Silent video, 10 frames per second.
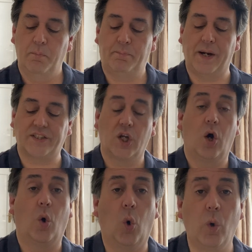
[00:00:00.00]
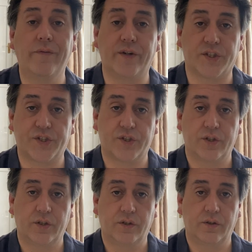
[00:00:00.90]
but all of us
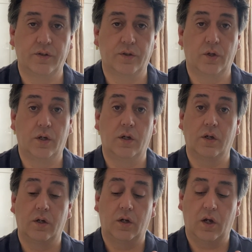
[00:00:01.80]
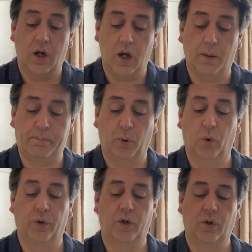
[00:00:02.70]
are
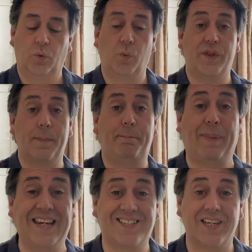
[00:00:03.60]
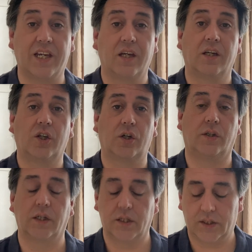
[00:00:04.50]
born with a basic
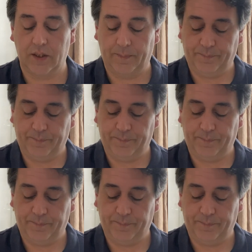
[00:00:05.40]
goodness.